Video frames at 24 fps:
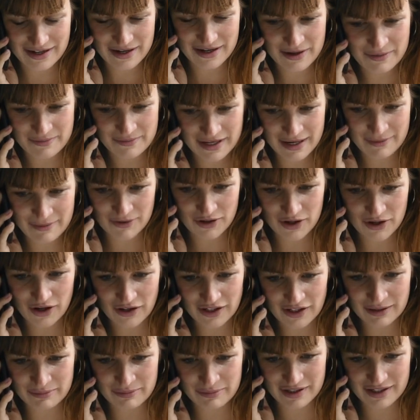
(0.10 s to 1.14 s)
um, yeah, I'm
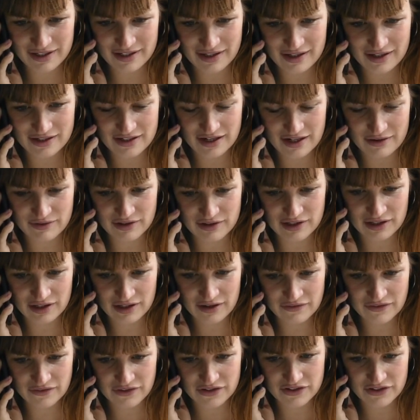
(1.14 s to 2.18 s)
calling because I would
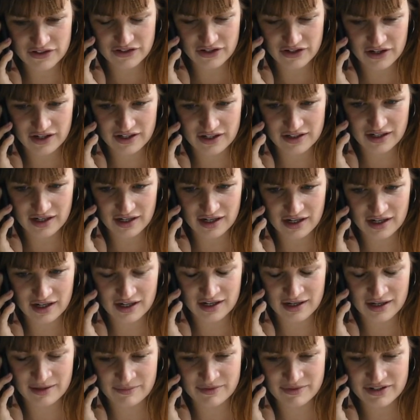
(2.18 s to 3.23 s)
love to start
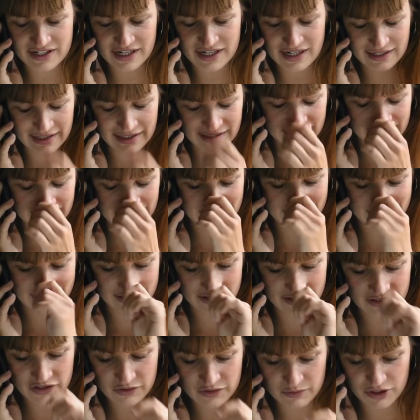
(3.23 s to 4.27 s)
um, sailing
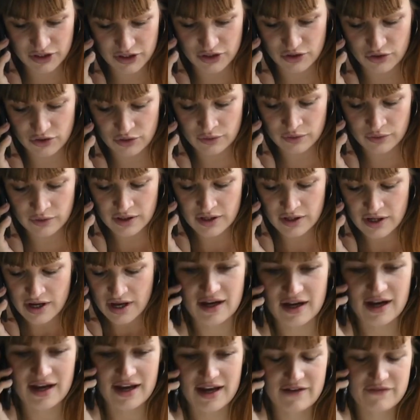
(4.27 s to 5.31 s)
lessons with you.
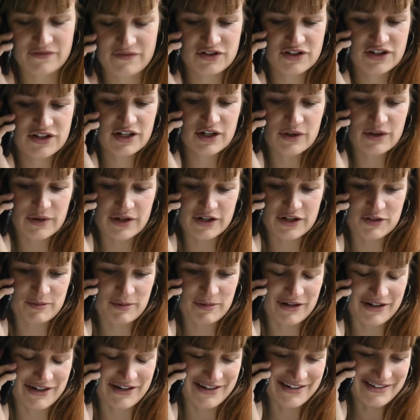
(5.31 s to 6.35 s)
I have zero
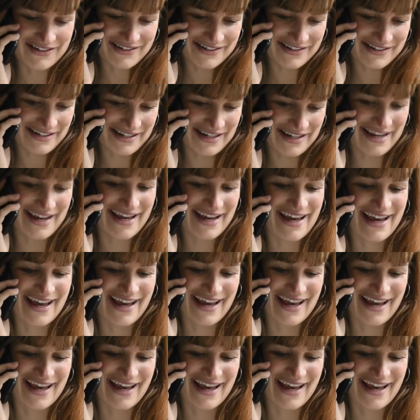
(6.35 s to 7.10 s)
experience,